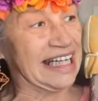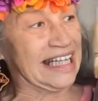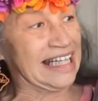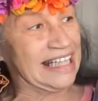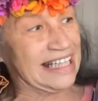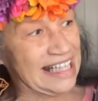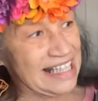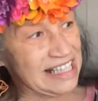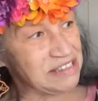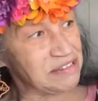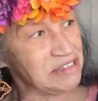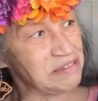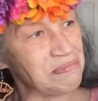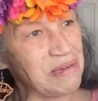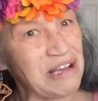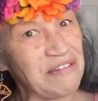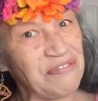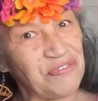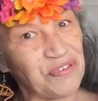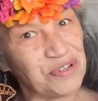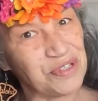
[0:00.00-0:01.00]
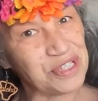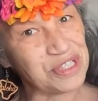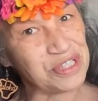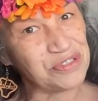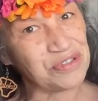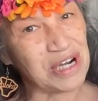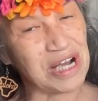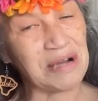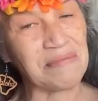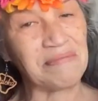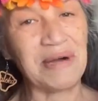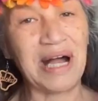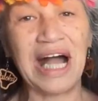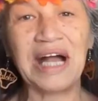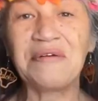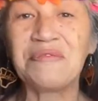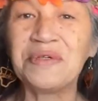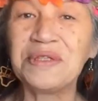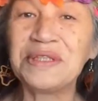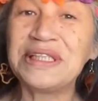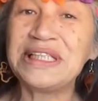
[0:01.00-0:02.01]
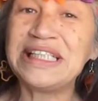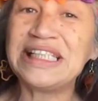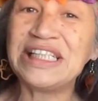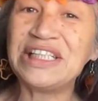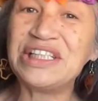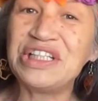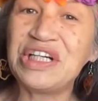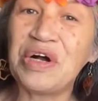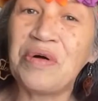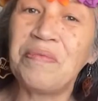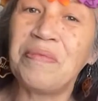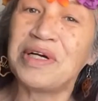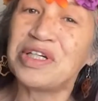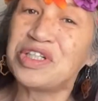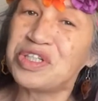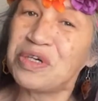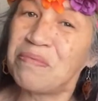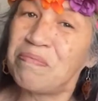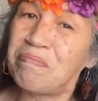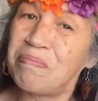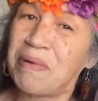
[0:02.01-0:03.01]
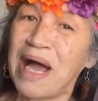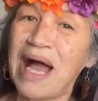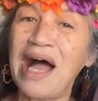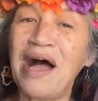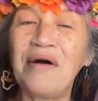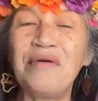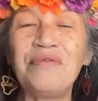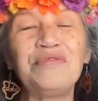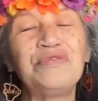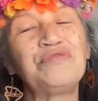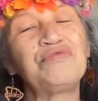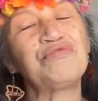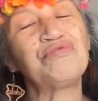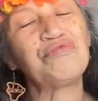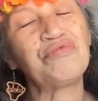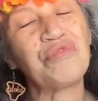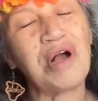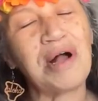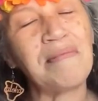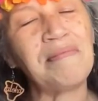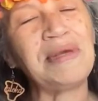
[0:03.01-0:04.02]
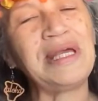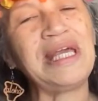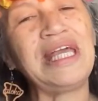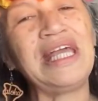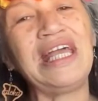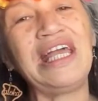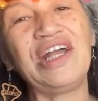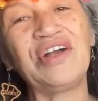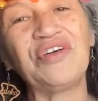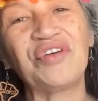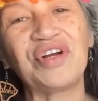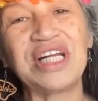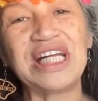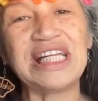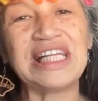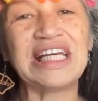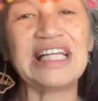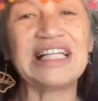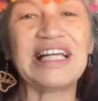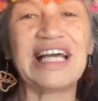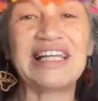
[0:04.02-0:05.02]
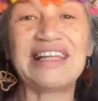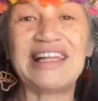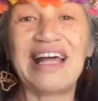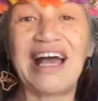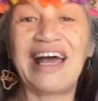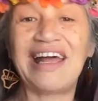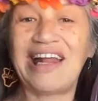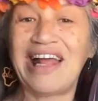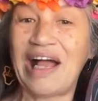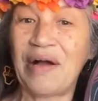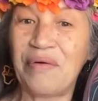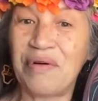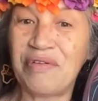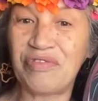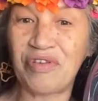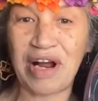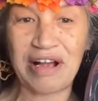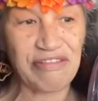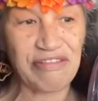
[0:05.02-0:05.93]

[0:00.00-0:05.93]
this was my first drum. I really didn't know much about drumming or anything like that. However, I